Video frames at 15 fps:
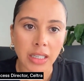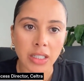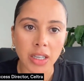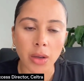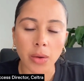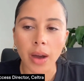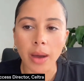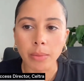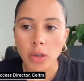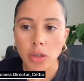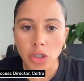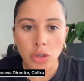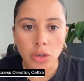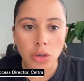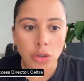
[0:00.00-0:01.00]
So I'm not
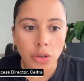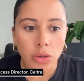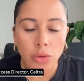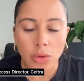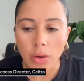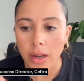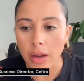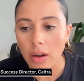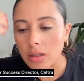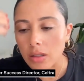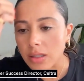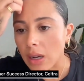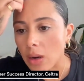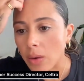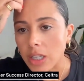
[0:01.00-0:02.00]
sure who quite
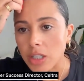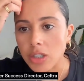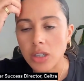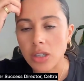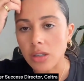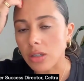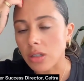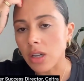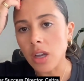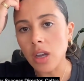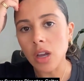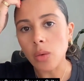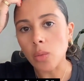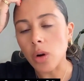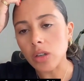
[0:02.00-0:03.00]
asked that question and
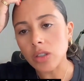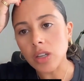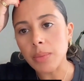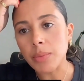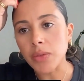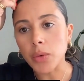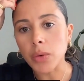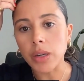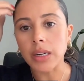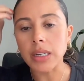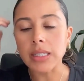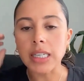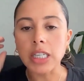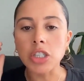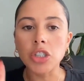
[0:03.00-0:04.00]
what type of
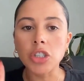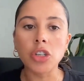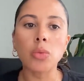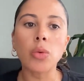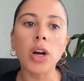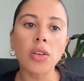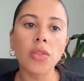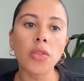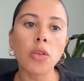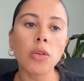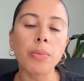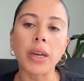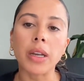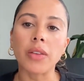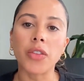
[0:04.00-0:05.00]
organization you work for,
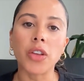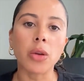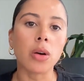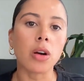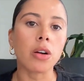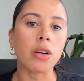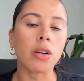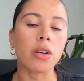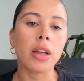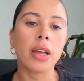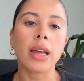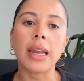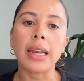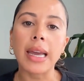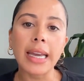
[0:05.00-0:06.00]
but if you are
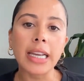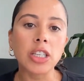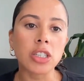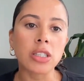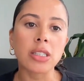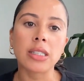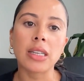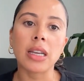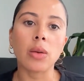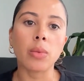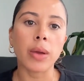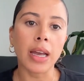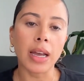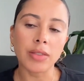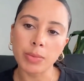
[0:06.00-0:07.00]
an agency,
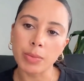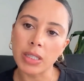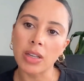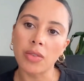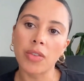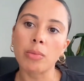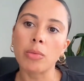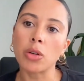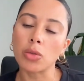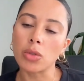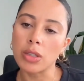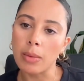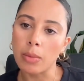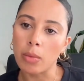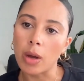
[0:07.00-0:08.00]
we have specific
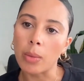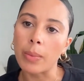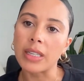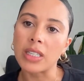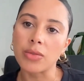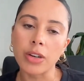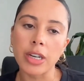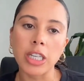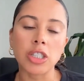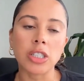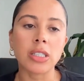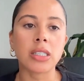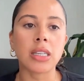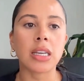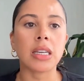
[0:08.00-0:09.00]
models that work best for
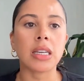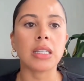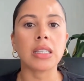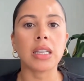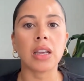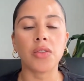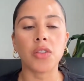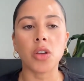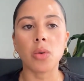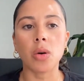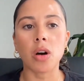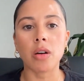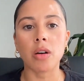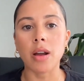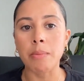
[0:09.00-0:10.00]
agencies. If you
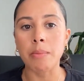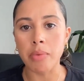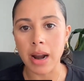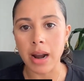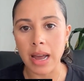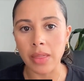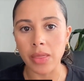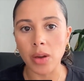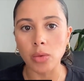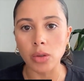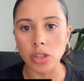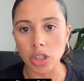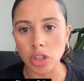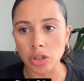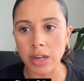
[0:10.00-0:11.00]
are a brand that
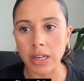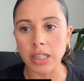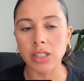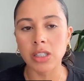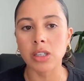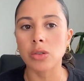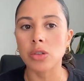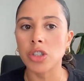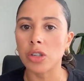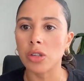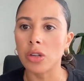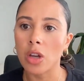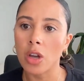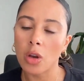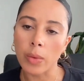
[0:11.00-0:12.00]
wants to try the
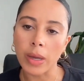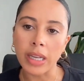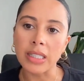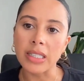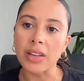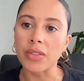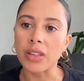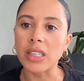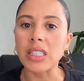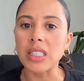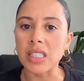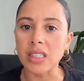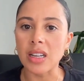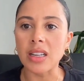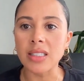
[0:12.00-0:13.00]
solution, we can definitely
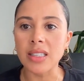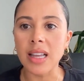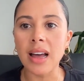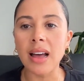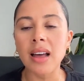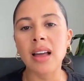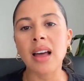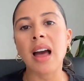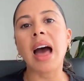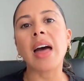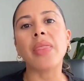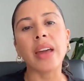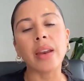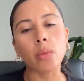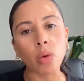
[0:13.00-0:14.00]
discuss that.
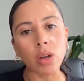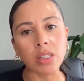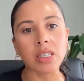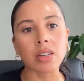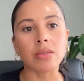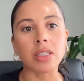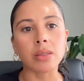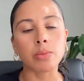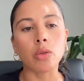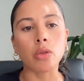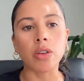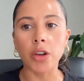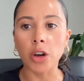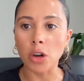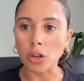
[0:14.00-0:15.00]
And then once there is more
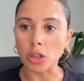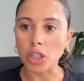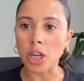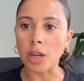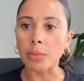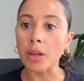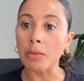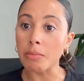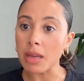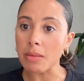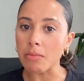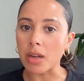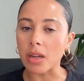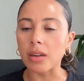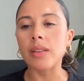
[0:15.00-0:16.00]
of a long-term
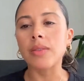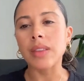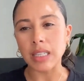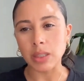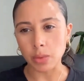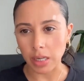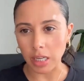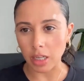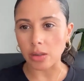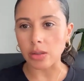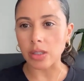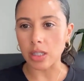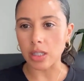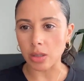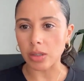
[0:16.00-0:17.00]
commitment, that's when it
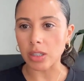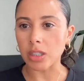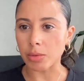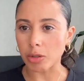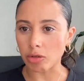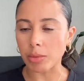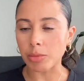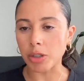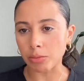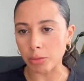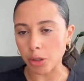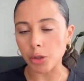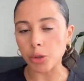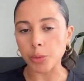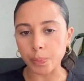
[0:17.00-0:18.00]
goes into a subscription
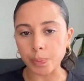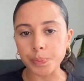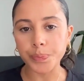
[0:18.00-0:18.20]
model.